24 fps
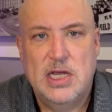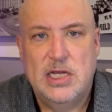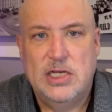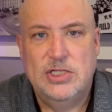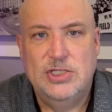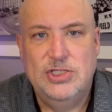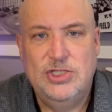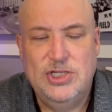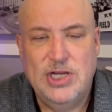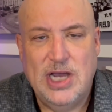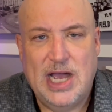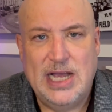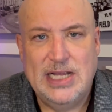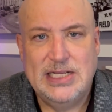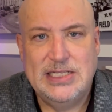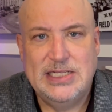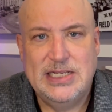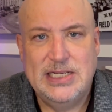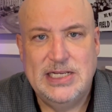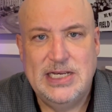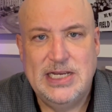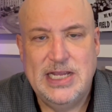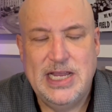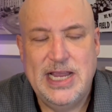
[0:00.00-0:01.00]

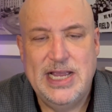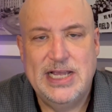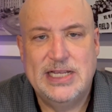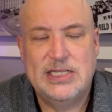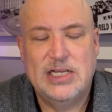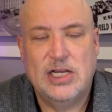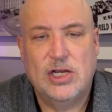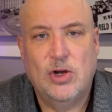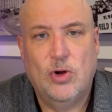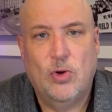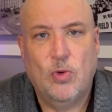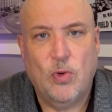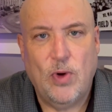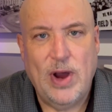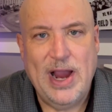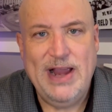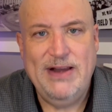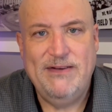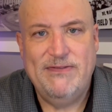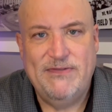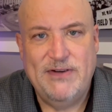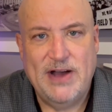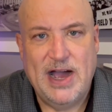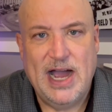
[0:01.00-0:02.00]
Johnson is a
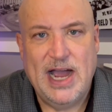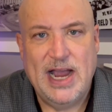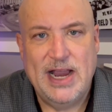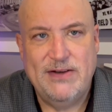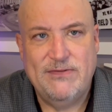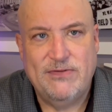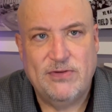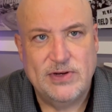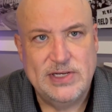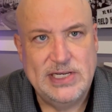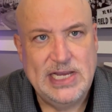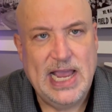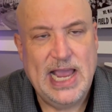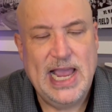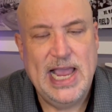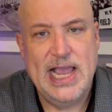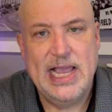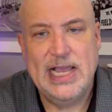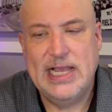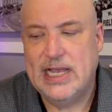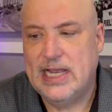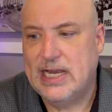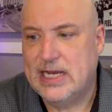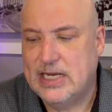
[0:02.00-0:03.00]
great find for
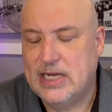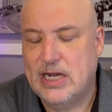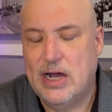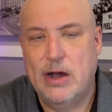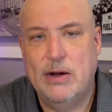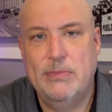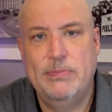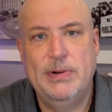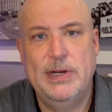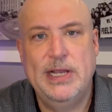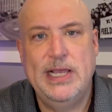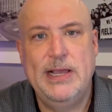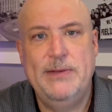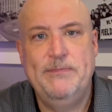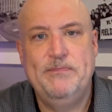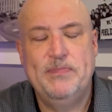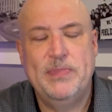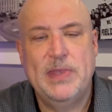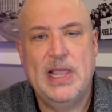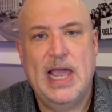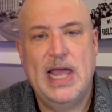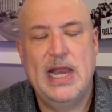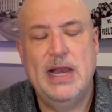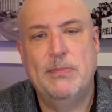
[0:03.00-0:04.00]
Tang and company,
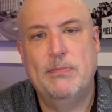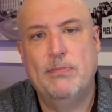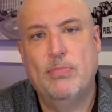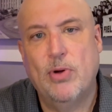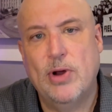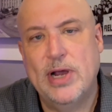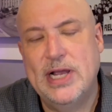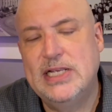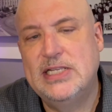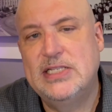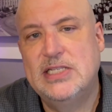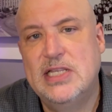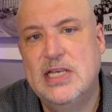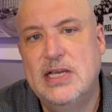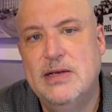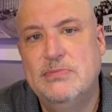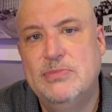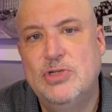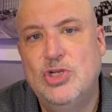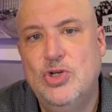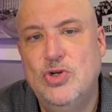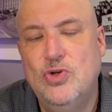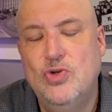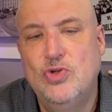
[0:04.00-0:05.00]
and it brings
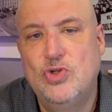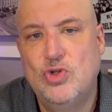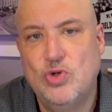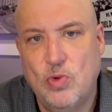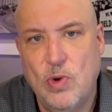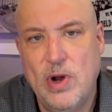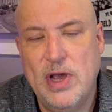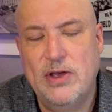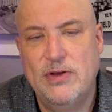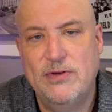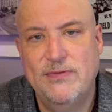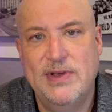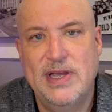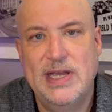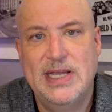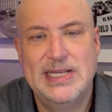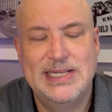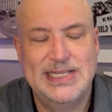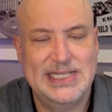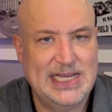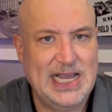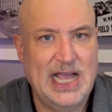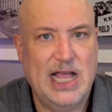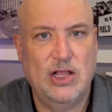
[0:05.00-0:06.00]
them to 12
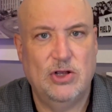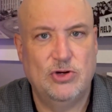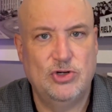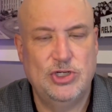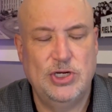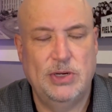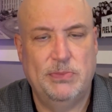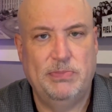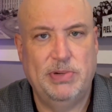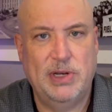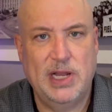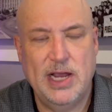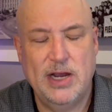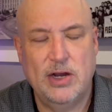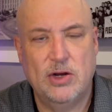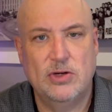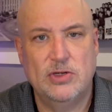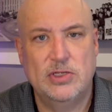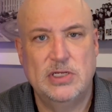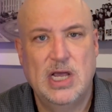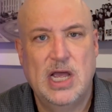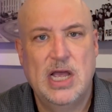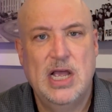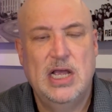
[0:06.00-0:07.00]
scholarship
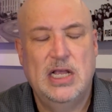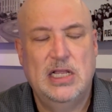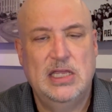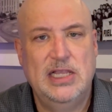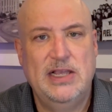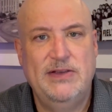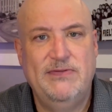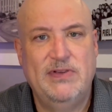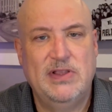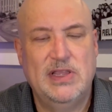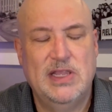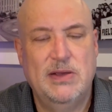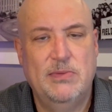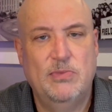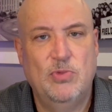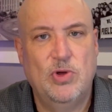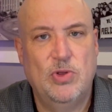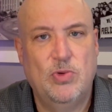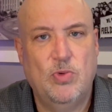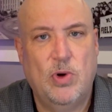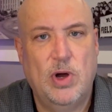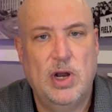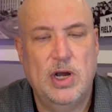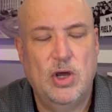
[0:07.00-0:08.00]
players, leaving them
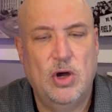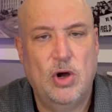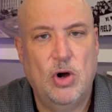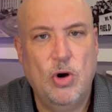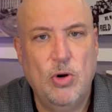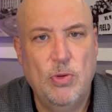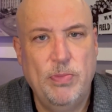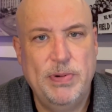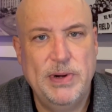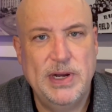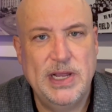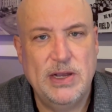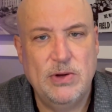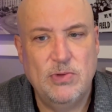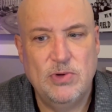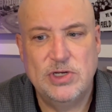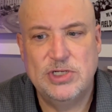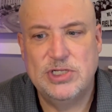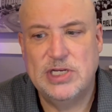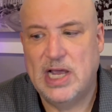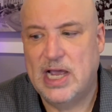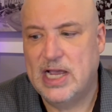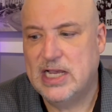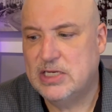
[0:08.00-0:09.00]
with one opening,
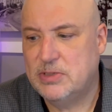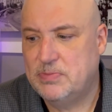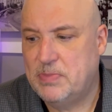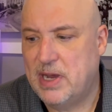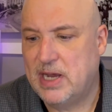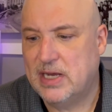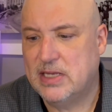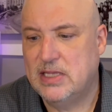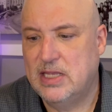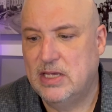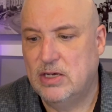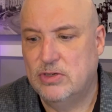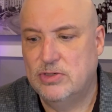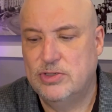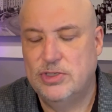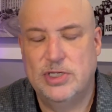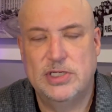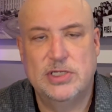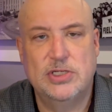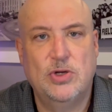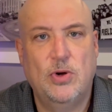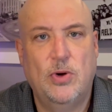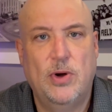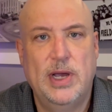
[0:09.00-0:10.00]
which I expect they'll
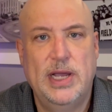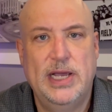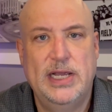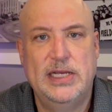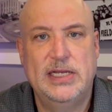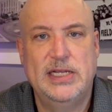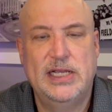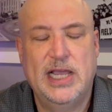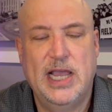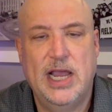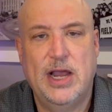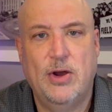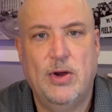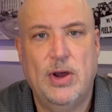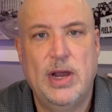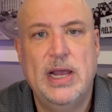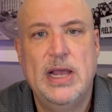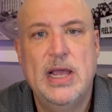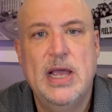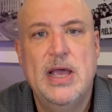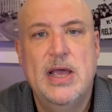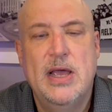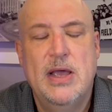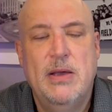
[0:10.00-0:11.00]
just go ahead and carry
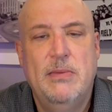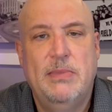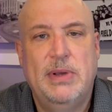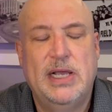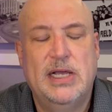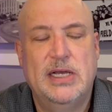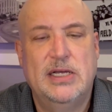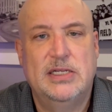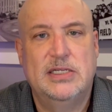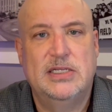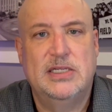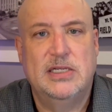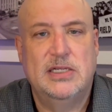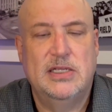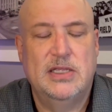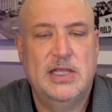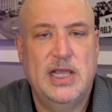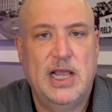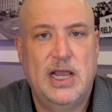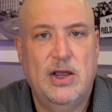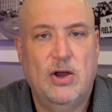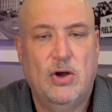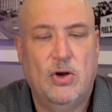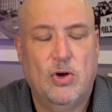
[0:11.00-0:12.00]
because
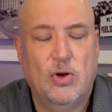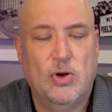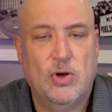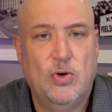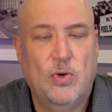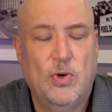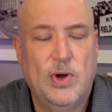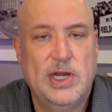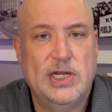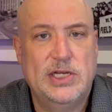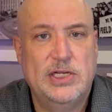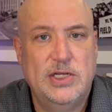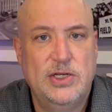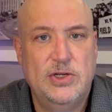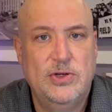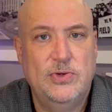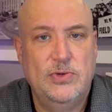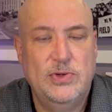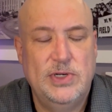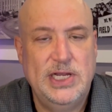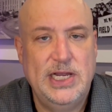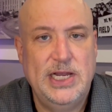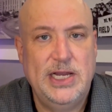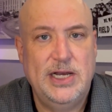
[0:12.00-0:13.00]
they are going
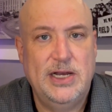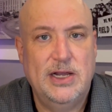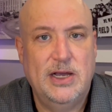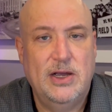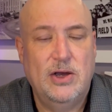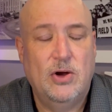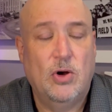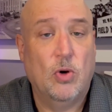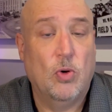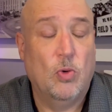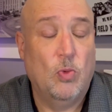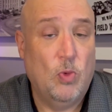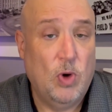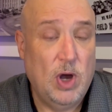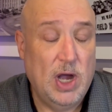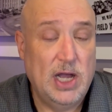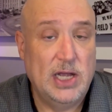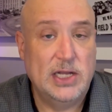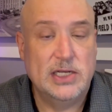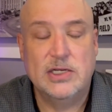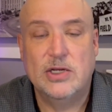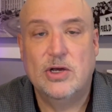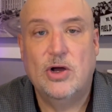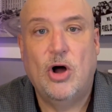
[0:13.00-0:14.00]
to need or
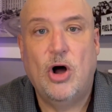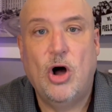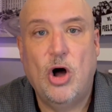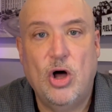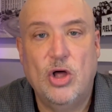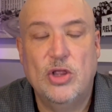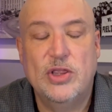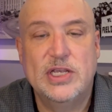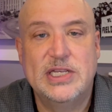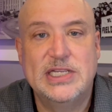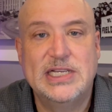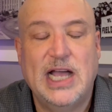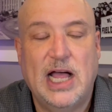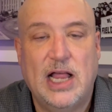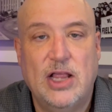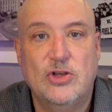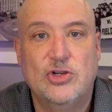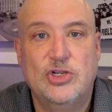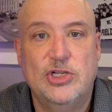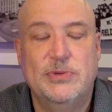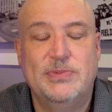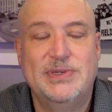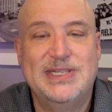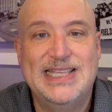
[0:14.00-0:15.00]
want all the
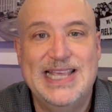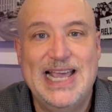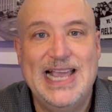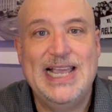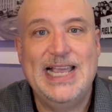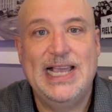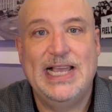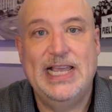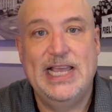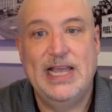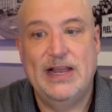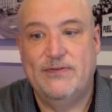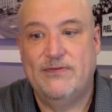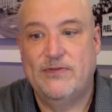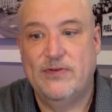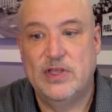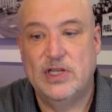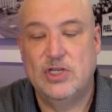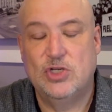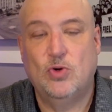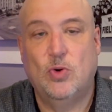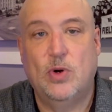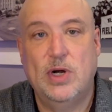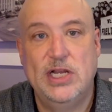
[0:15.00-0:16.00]
scholarships they can get for
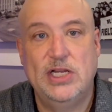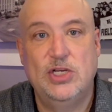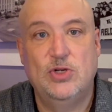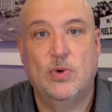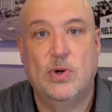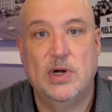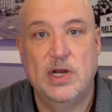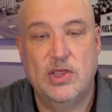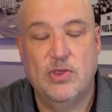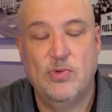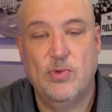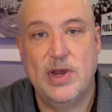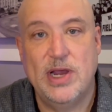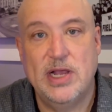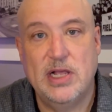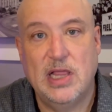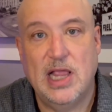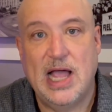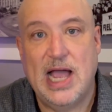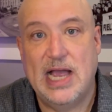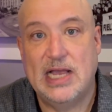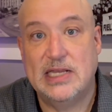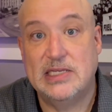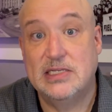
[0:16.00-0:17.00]
the 2023
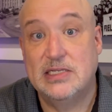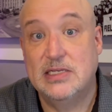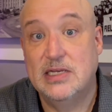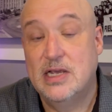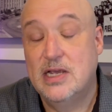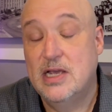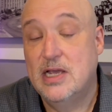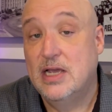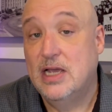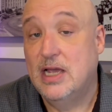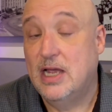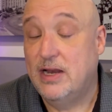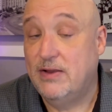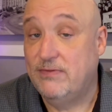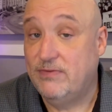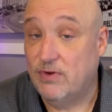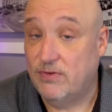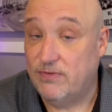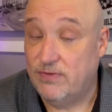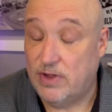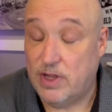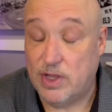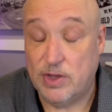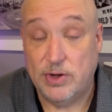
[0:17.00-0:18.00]
class. And if
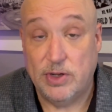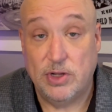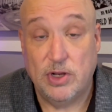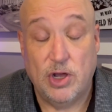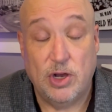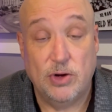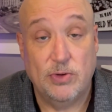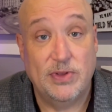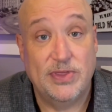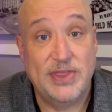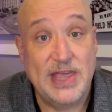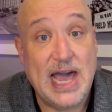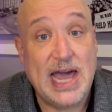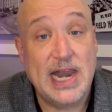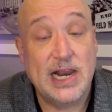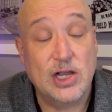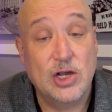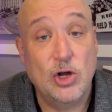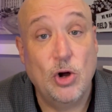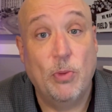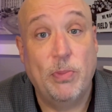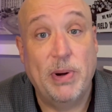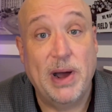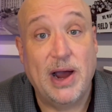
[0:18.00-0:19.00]
you're following along with that at
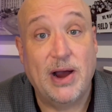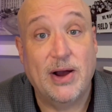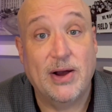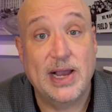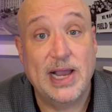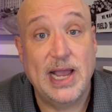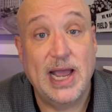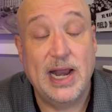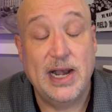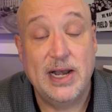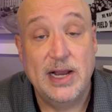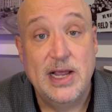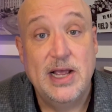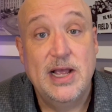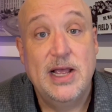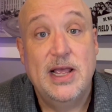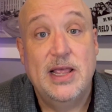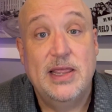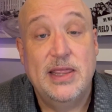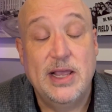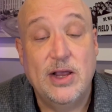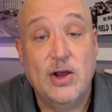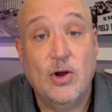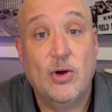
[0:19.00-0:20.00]
GoPowercat,
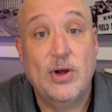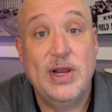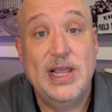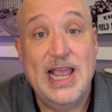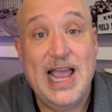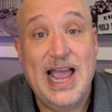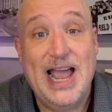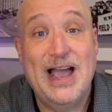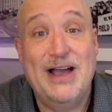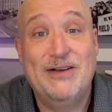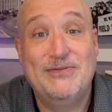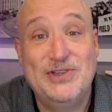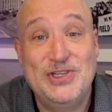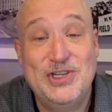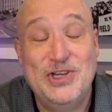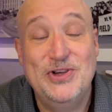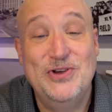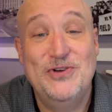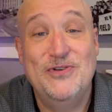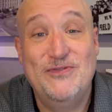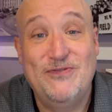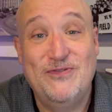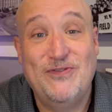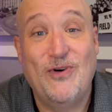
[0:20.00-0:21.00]
they already have
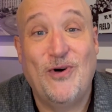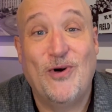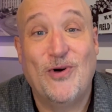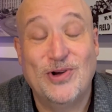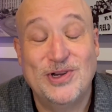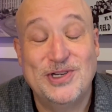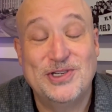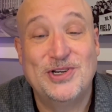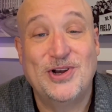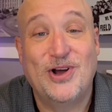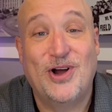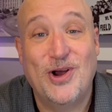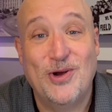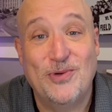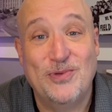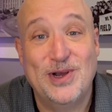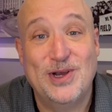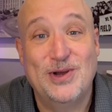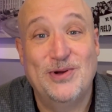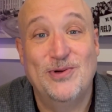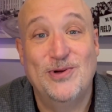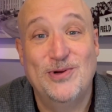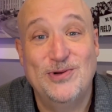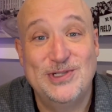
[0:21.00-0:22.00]
2 4-star
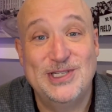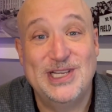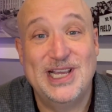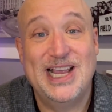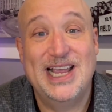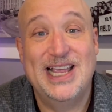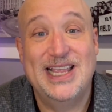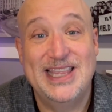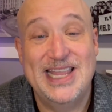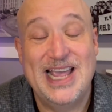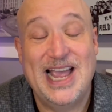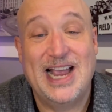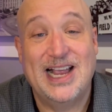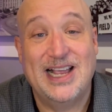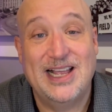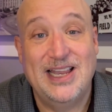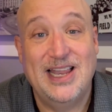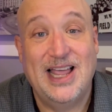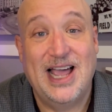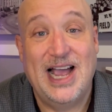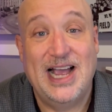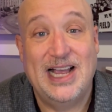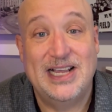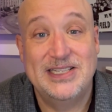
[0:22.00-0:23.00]
recruits in that
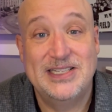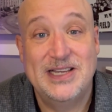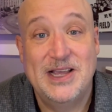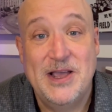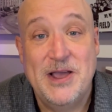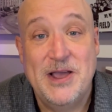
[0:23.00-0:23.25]
class.